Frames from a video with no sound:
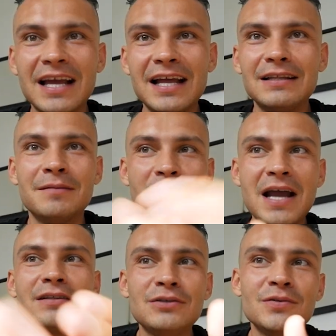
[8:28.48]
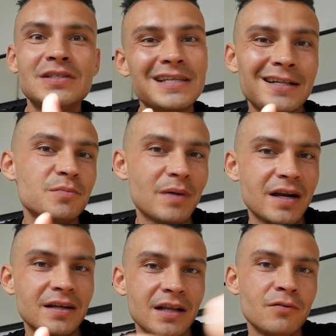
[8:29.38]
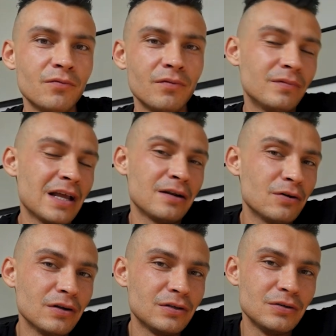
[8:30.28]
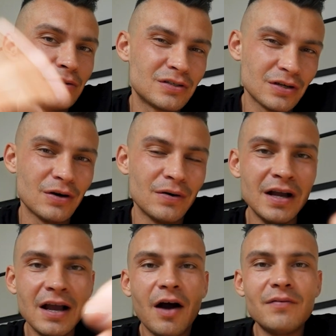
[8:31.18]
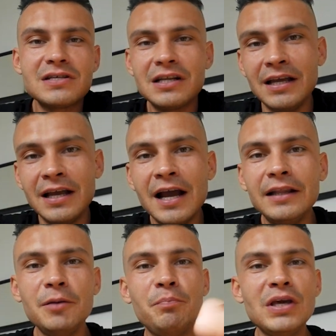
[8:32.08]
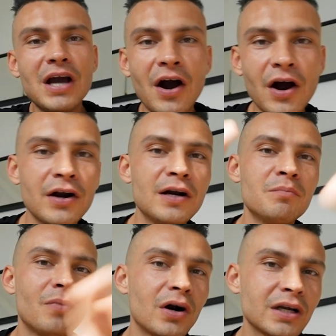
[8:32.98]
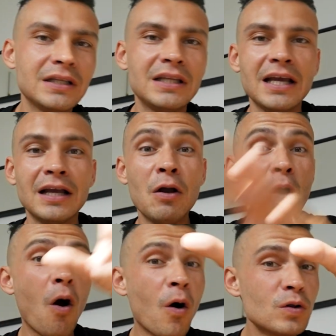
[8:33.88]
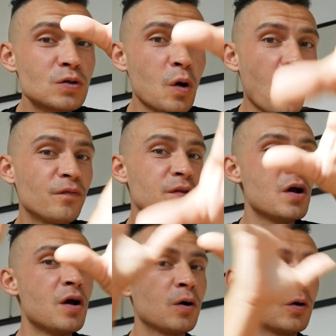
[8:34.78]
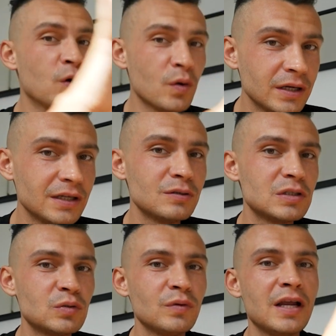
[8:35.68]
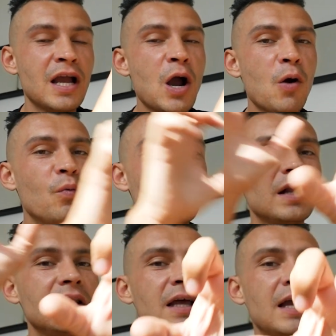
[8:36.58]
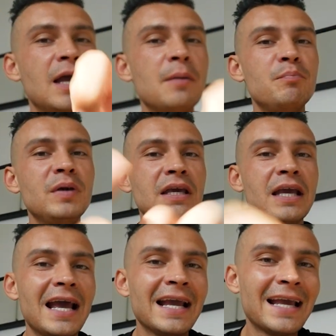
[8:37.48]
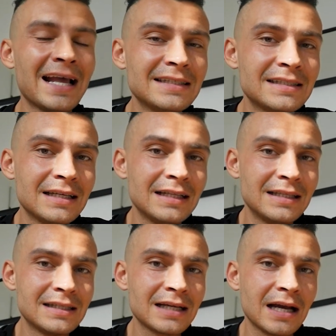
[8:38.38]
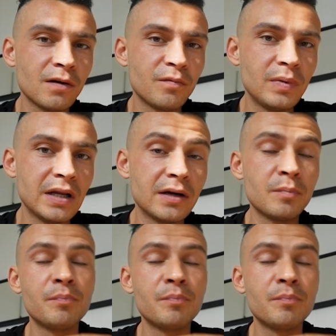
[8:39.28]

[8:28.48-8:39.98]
and bad news sells better than than good news so obviously the pr and marketing also of the current industry will be against this kind of player